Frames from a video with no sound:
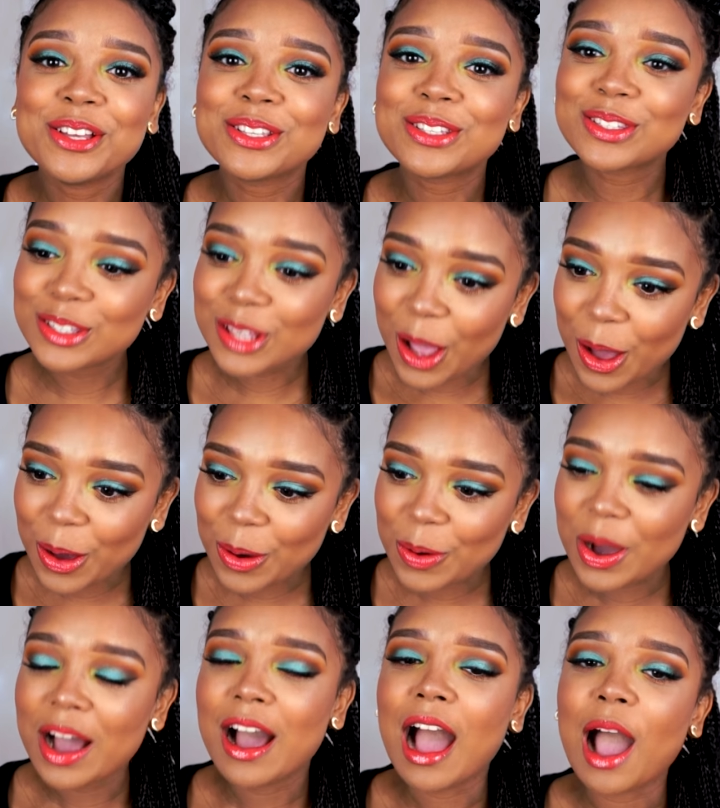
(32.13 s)

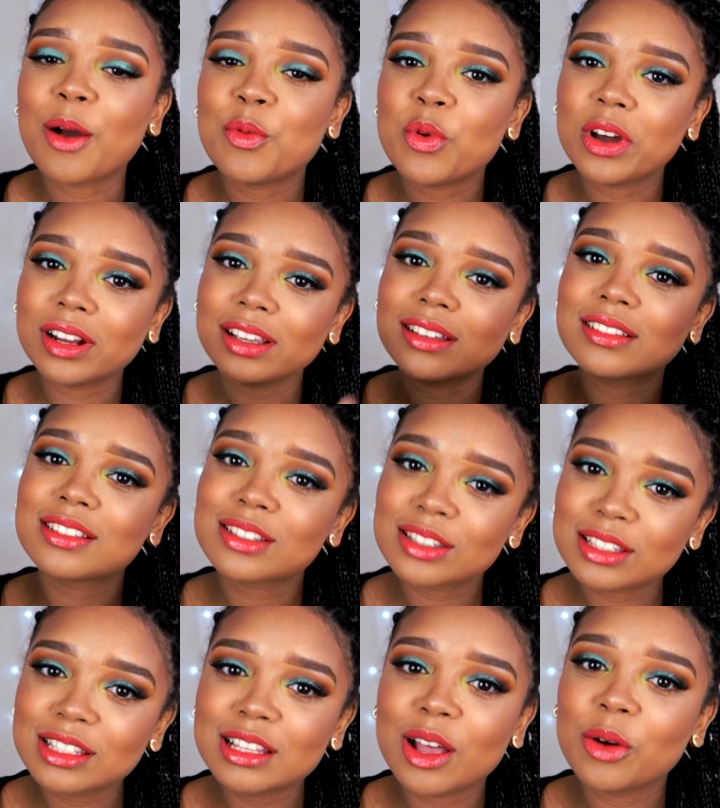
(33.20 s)
So I want to
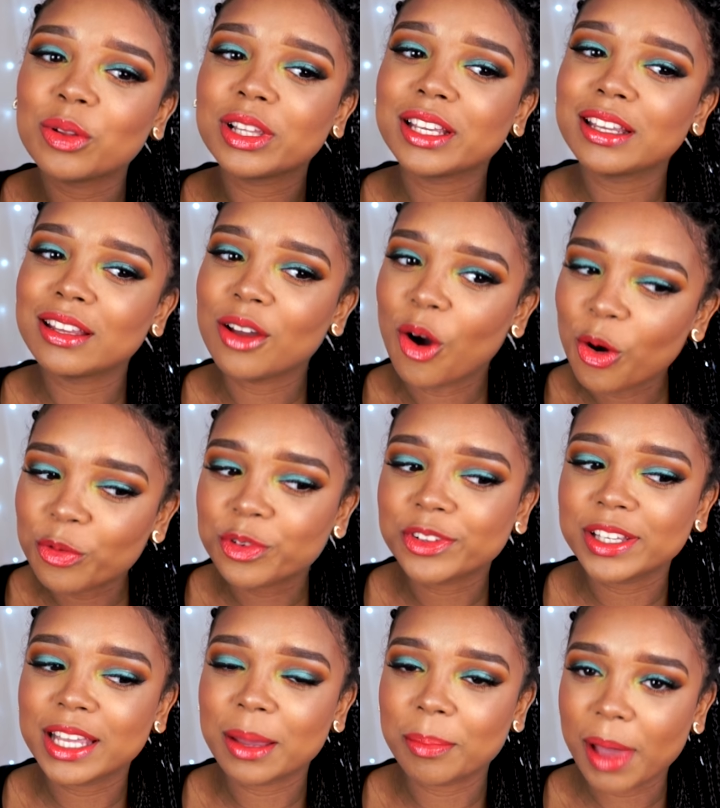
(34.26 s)
slowly,
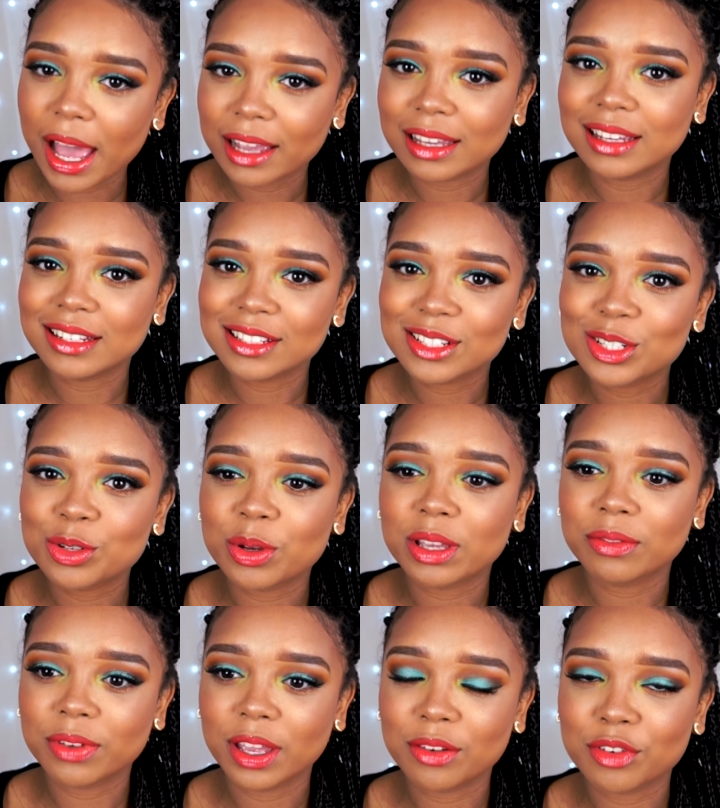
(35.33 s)
hopefully get back into doing
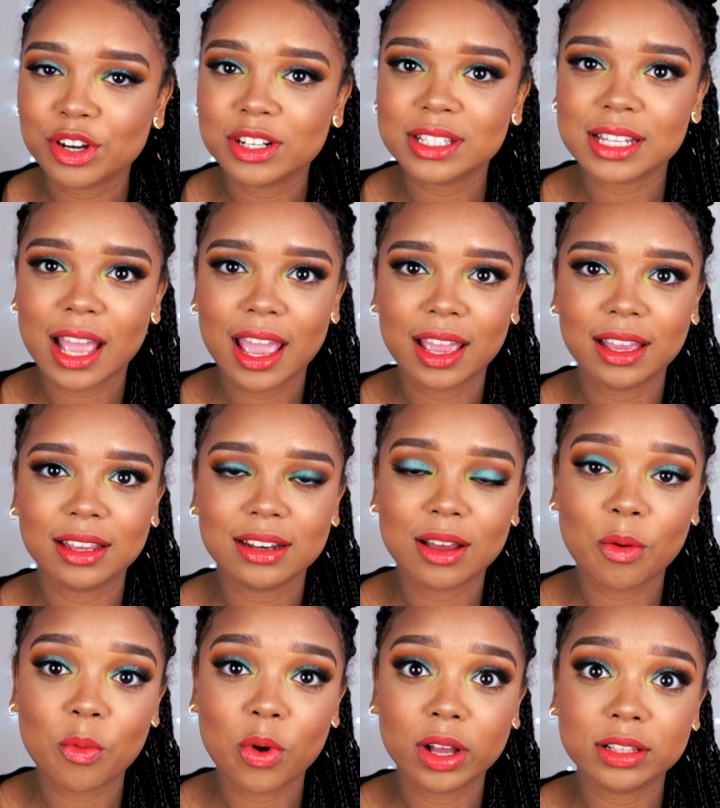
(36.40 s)
favorites, and
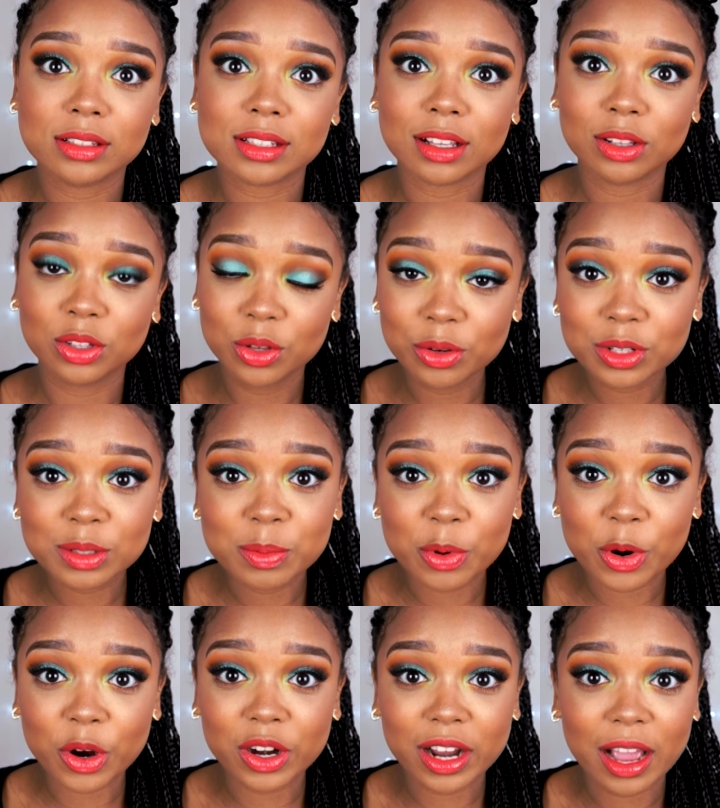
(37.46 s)
once Luna's
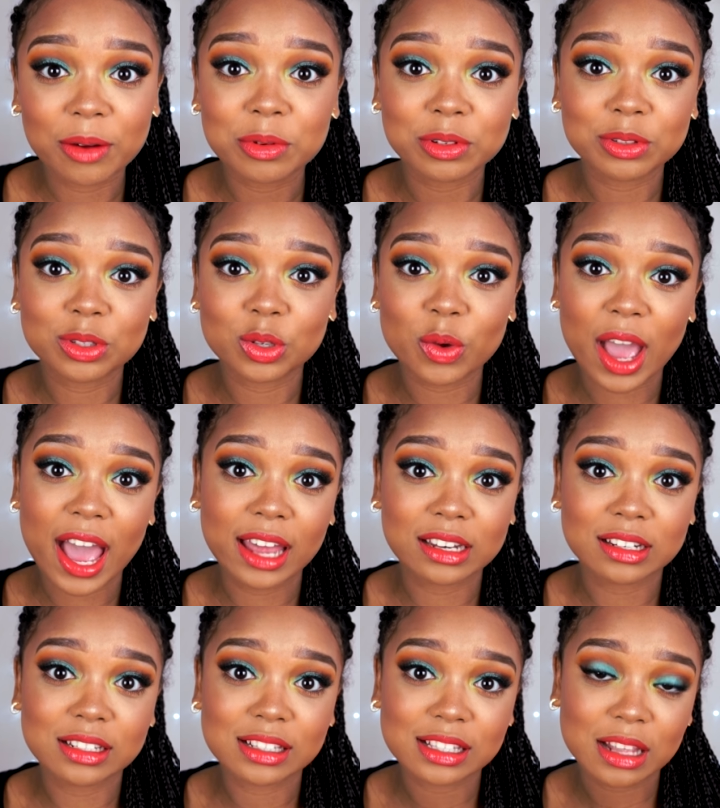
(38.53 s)
born, I want to add
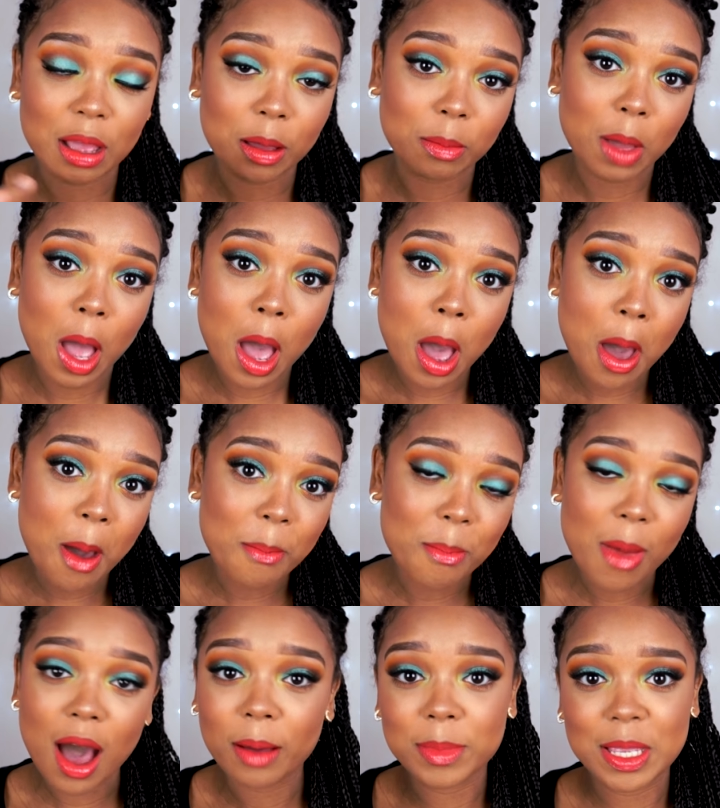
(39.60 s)
in some
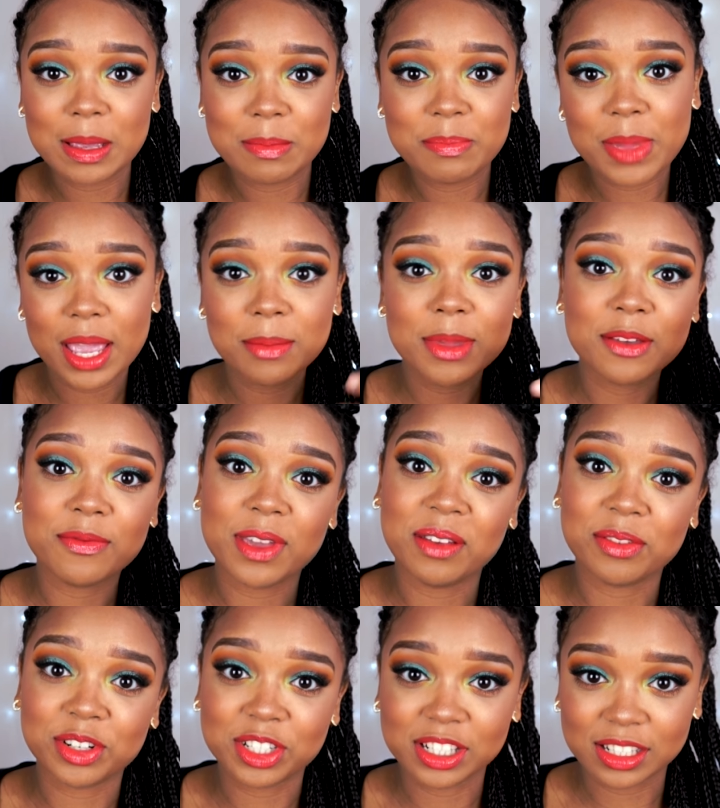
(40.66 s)
mommy baby
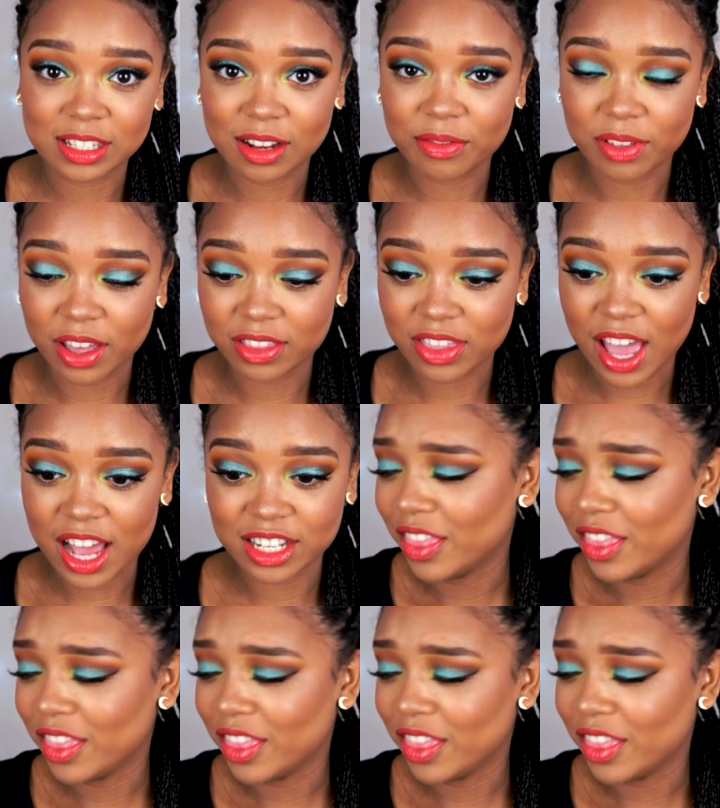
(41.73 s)
favorites and stuff like that.